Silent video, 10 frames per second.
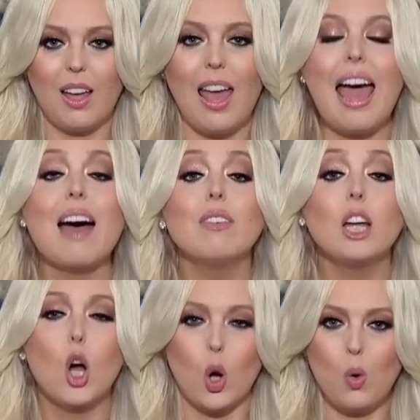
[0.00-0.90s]
Having
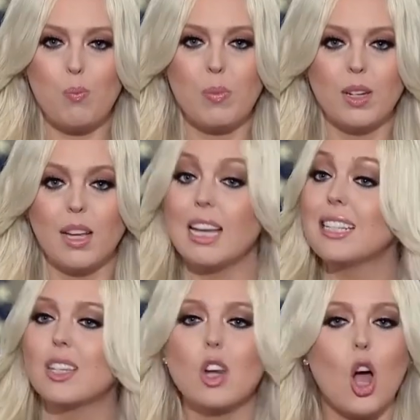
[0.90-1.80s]
hope
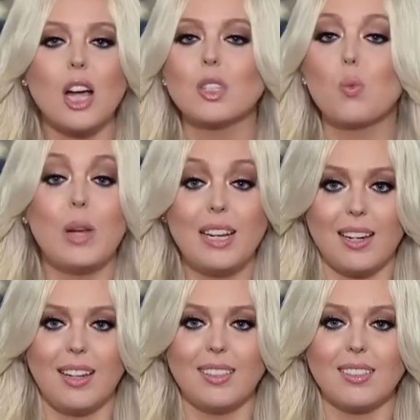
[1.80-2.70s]
is not
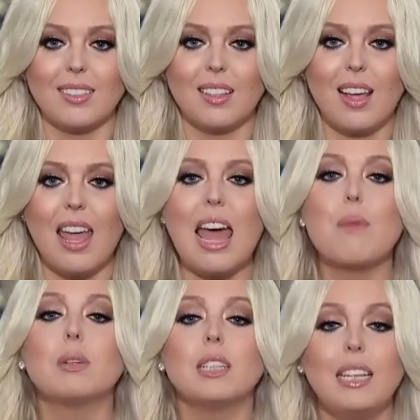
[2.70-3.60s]
weakness,
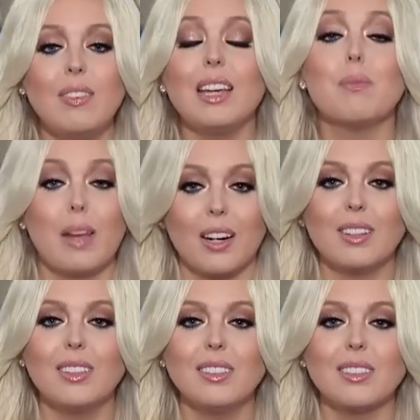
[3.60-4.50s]
and believing in
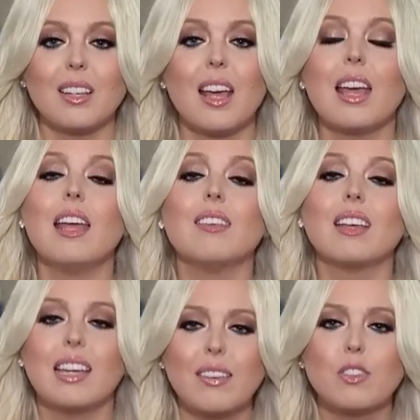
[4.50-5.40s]
miracles is a
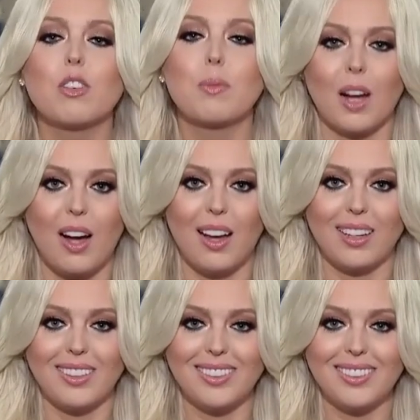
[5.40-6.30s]
gift from
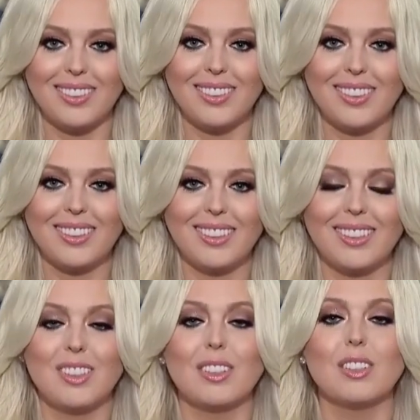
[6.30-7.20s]
God.
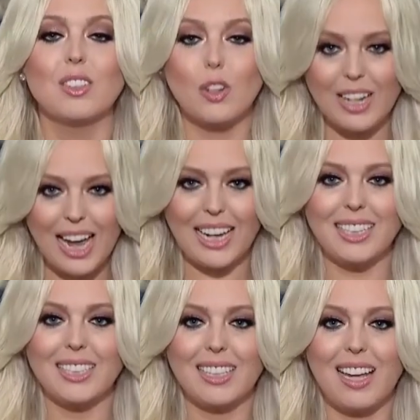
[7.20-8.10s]
So
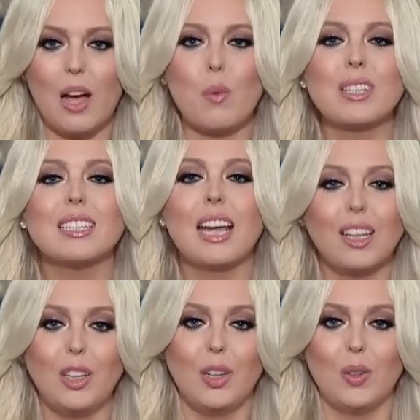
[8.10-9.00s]
tonight, I want to
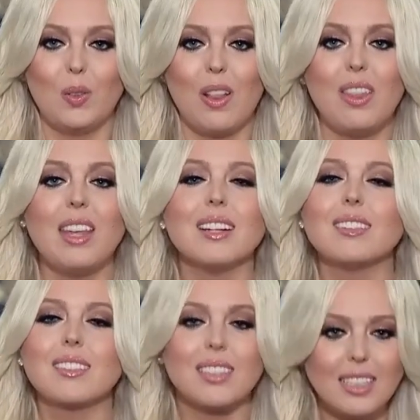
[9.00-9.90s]
tell you the
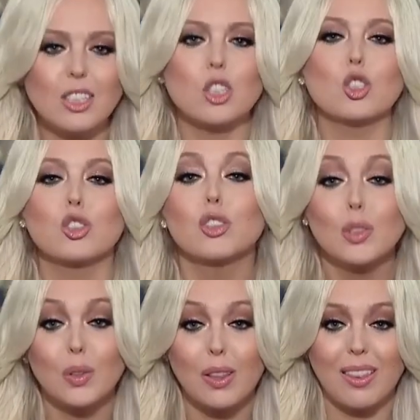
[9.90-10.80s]
uncensored
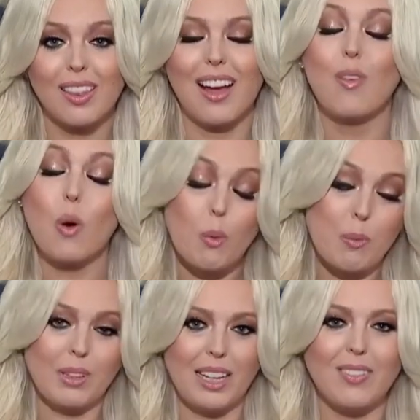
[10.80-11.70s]
truth of what we
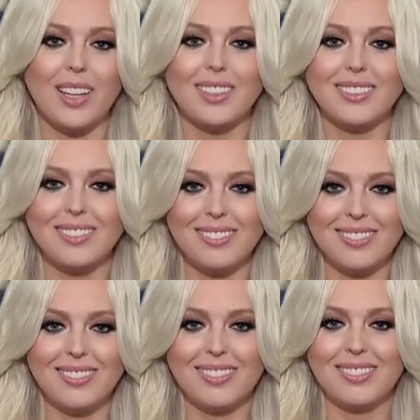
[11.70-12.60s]
believe in.
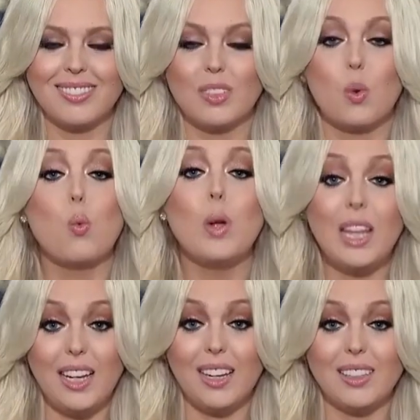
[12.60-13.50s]

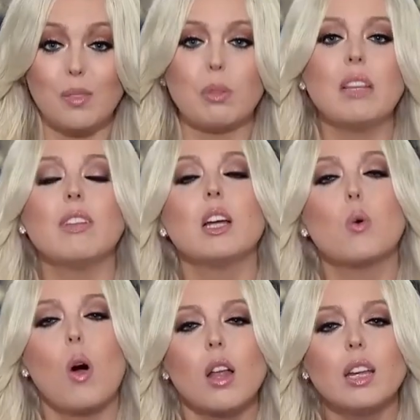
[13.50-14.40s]
We believe in
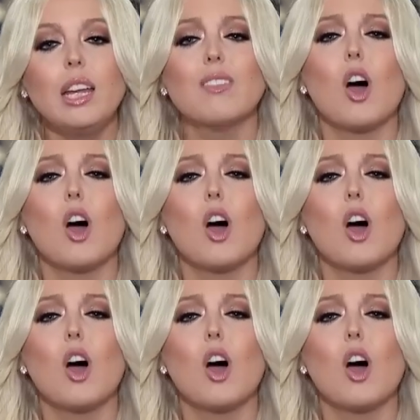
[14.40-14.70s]
equality of